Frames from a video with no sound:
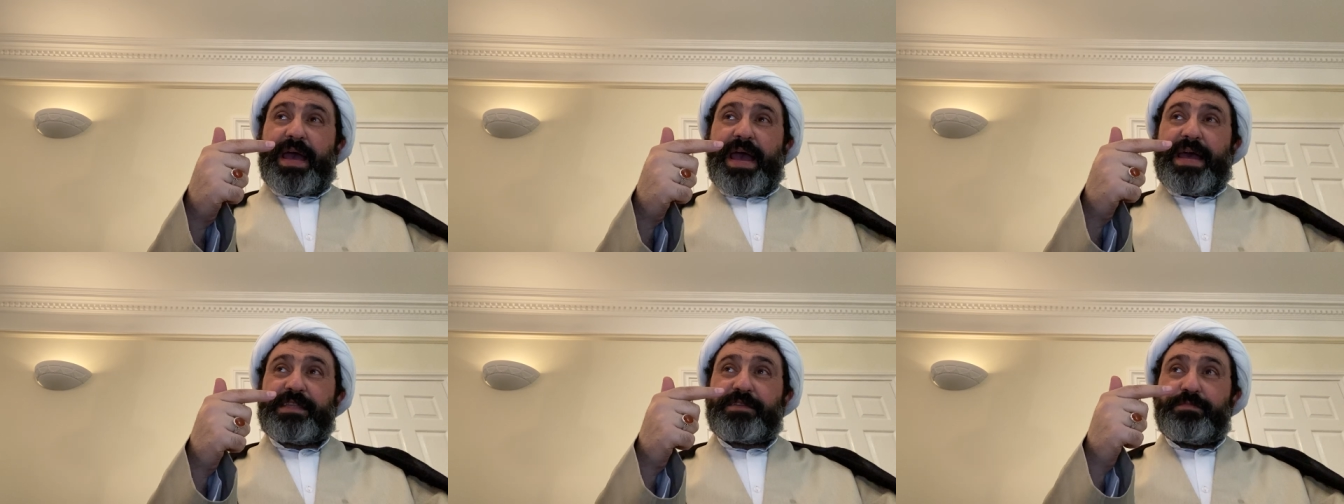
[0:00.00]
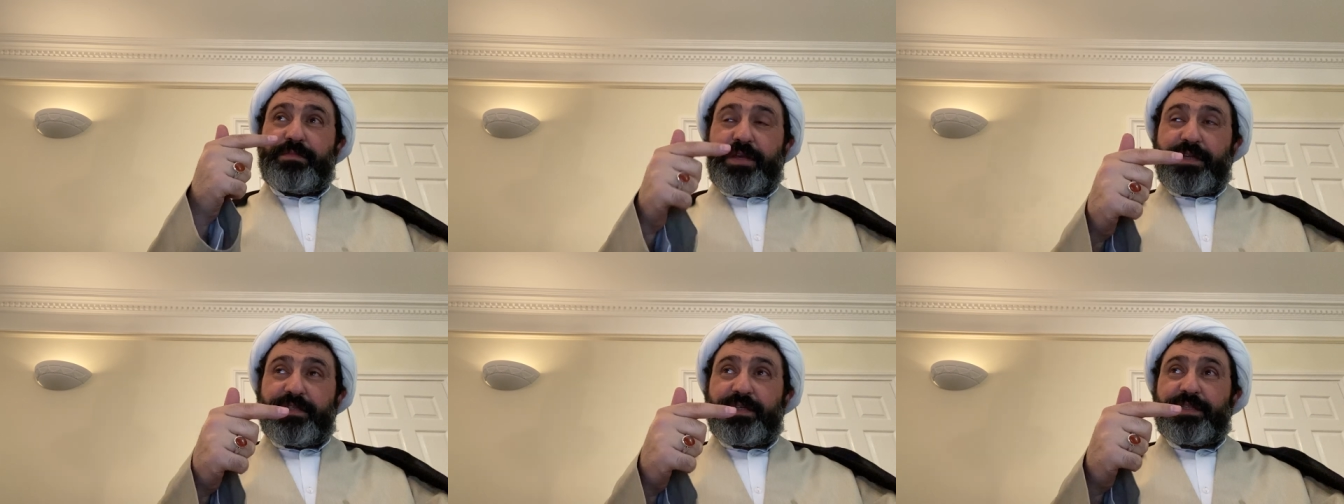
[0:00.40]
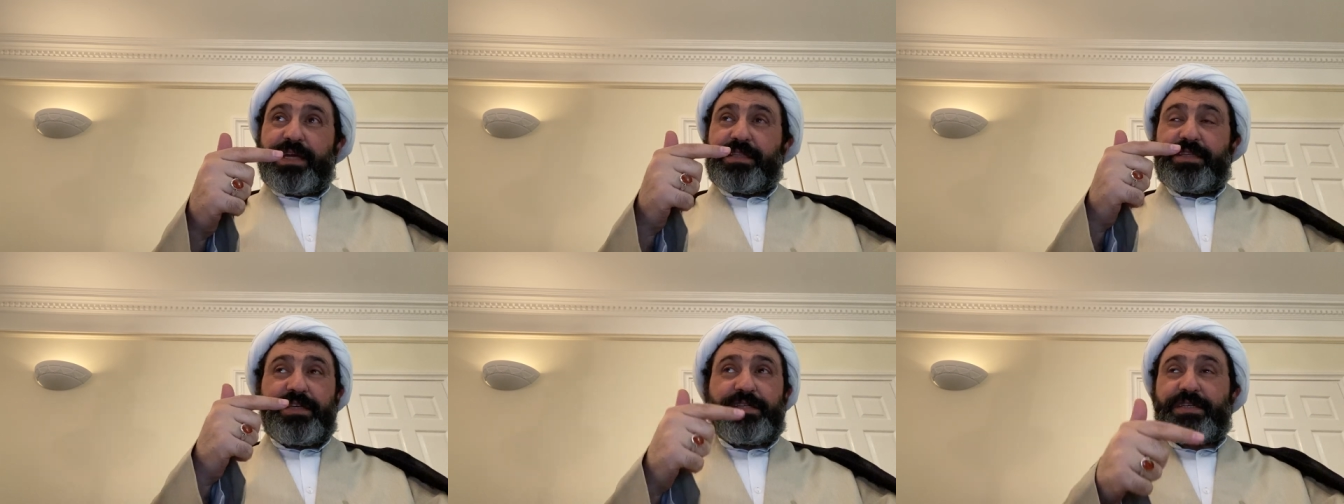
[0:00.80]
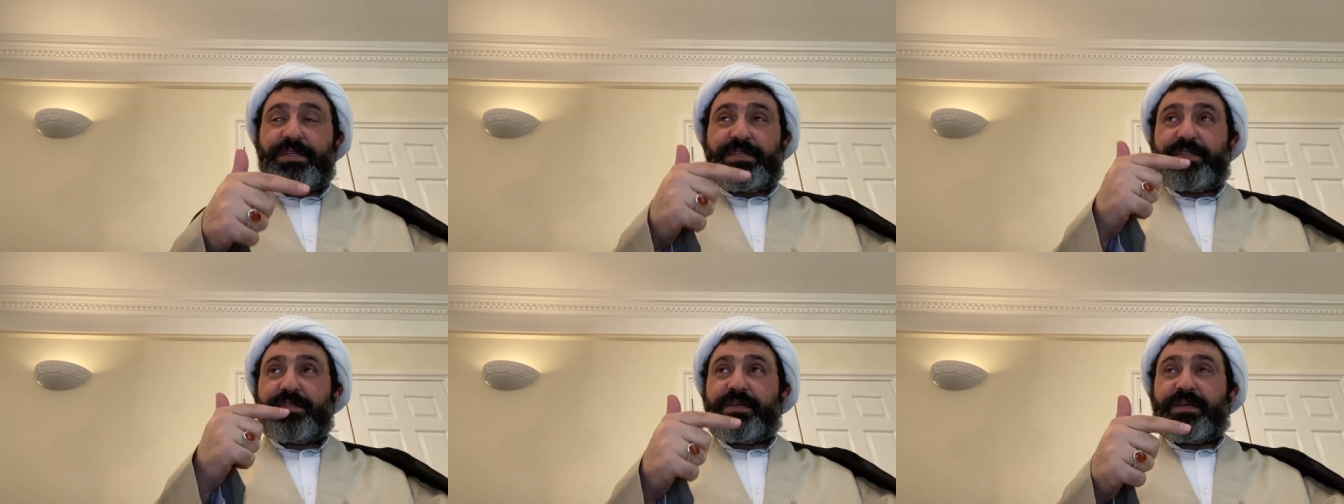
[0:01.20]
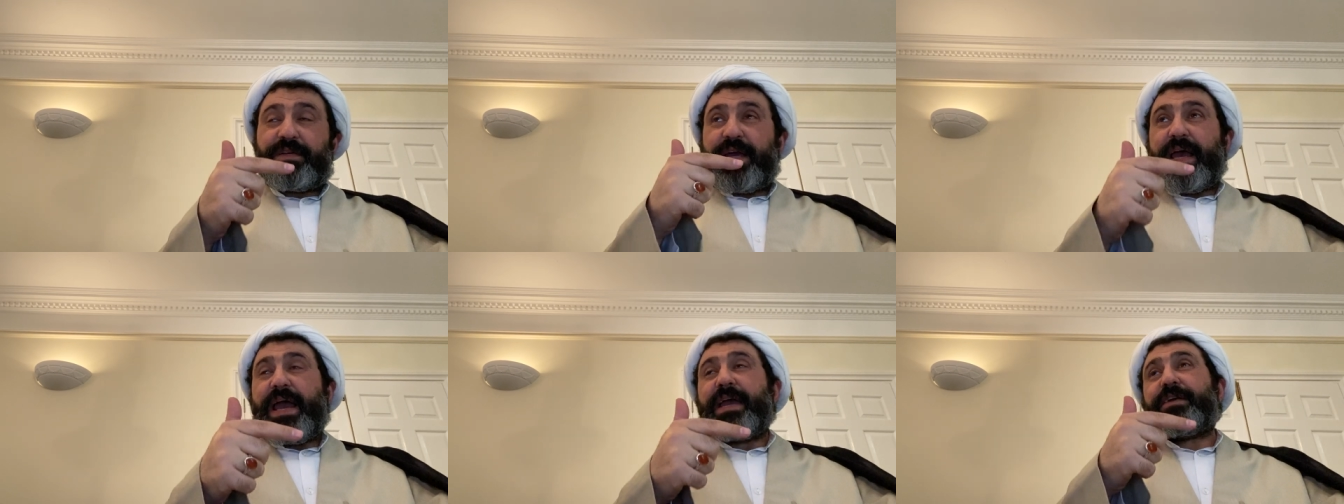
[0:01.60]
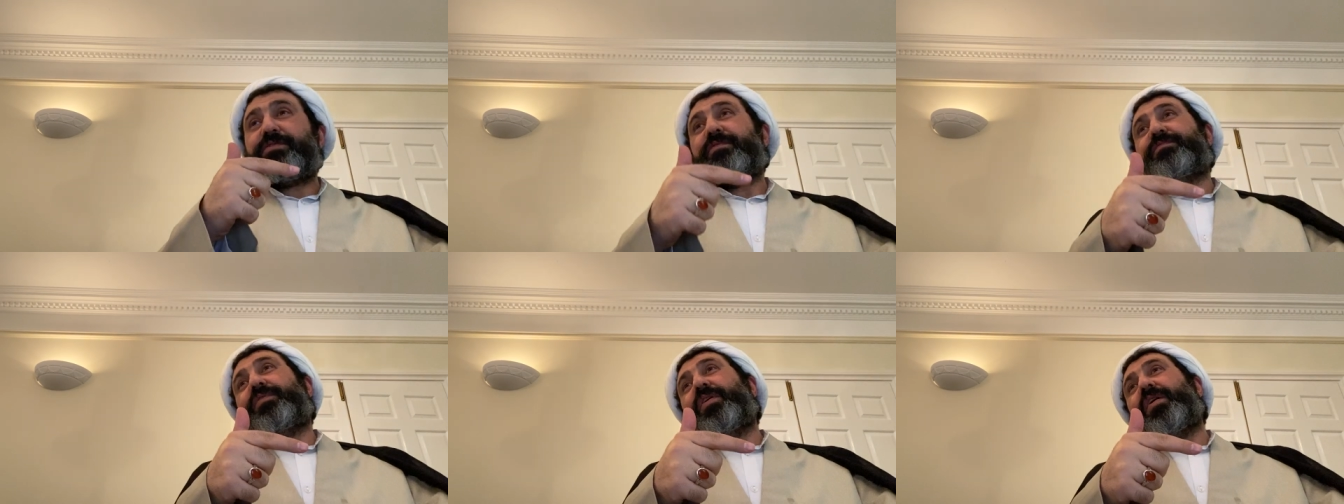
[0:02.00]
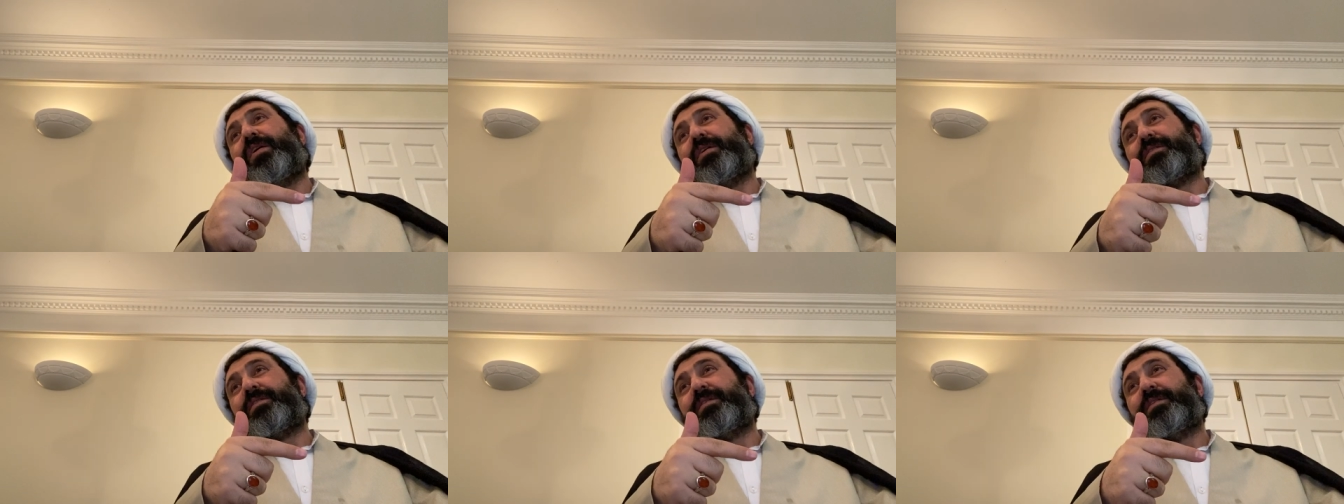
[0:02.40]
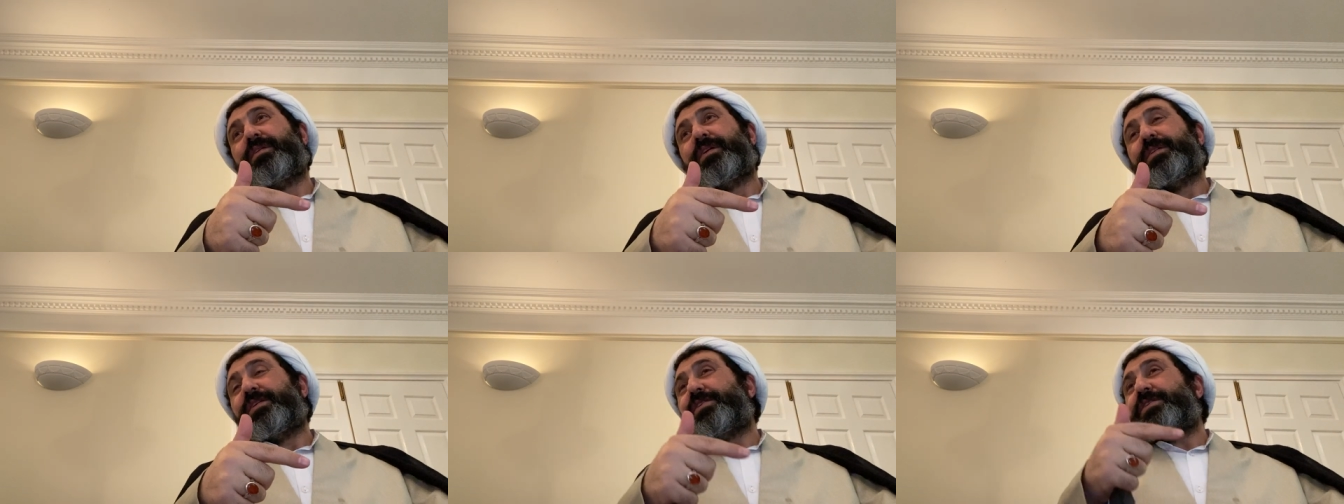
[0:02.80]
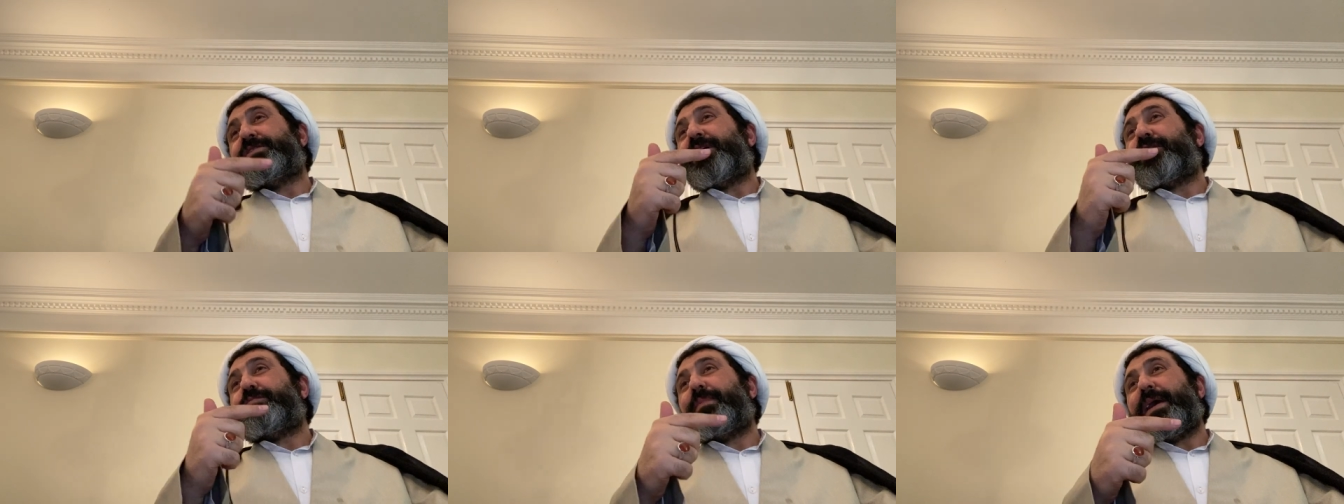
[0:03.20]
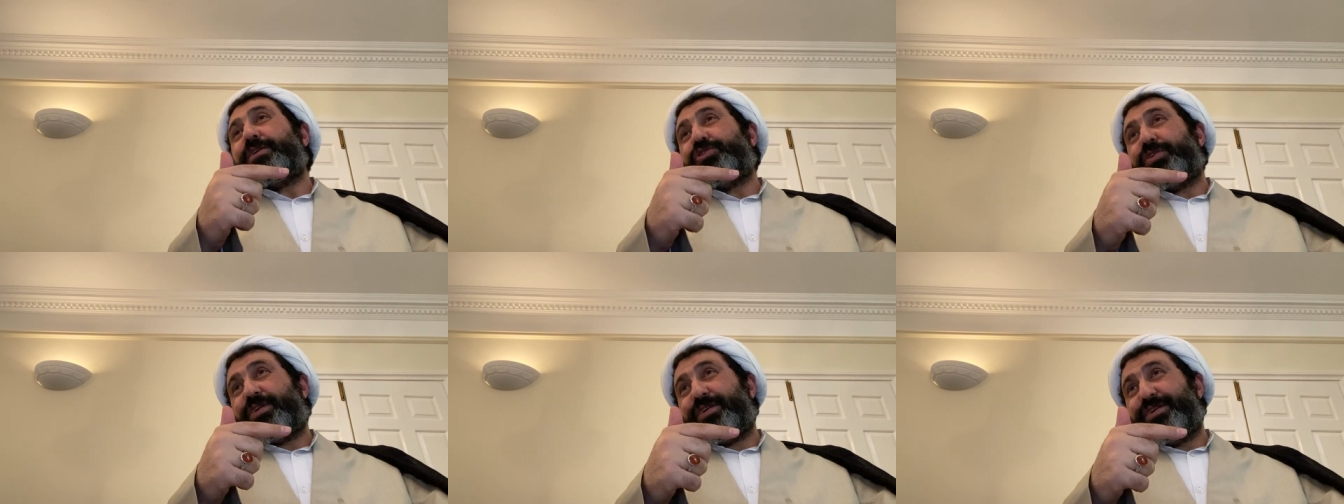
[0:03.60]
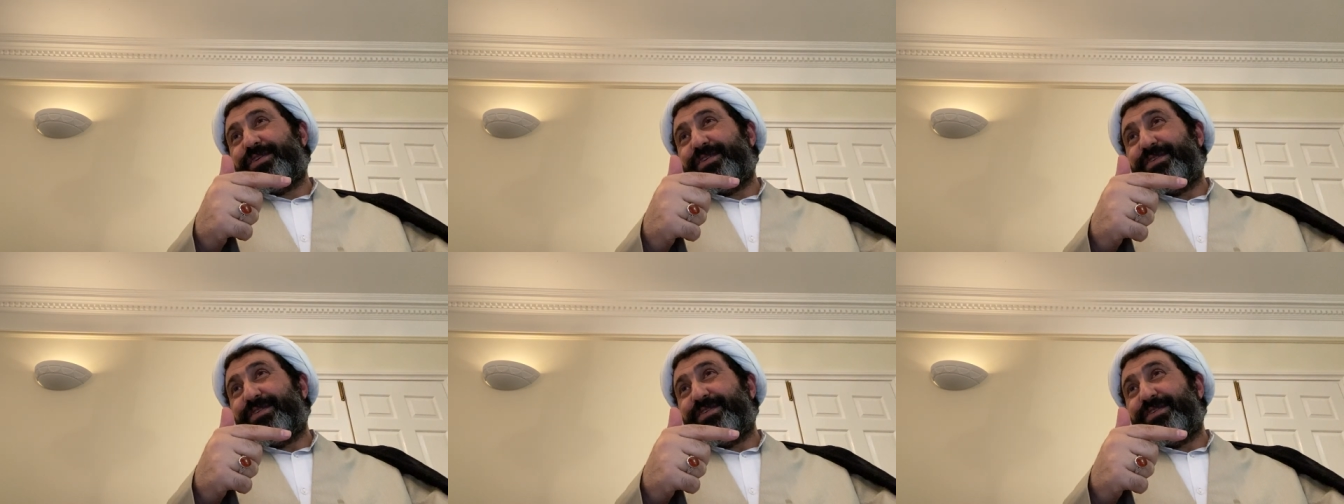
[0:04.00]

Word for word: admit that this is act of God. This is not magic.